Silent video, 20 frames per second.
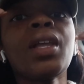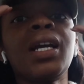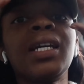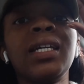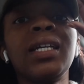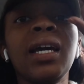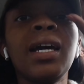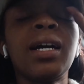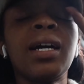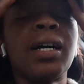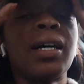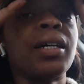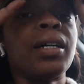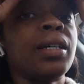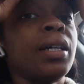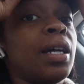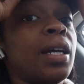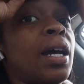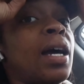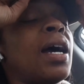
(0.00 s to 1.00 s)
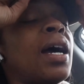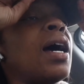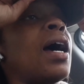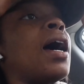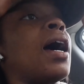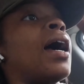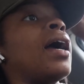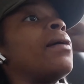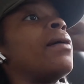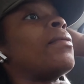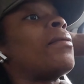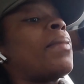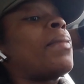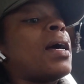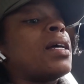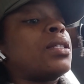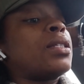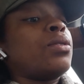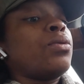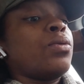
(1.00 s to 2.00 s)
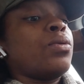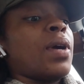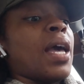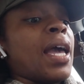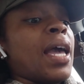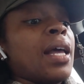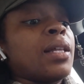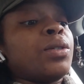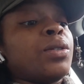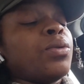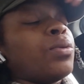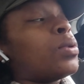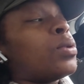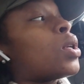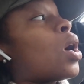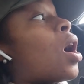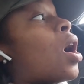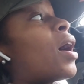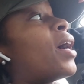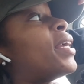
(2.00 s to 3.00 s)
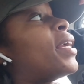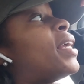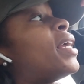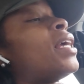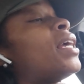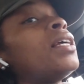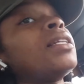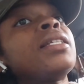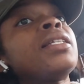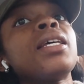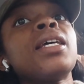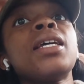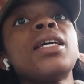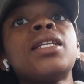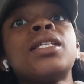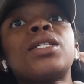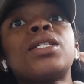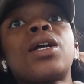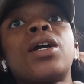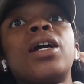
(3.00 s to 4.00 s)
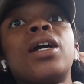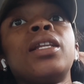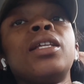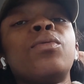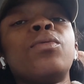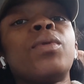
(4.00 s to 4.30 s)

yeah, I am about to head to Target. It is currently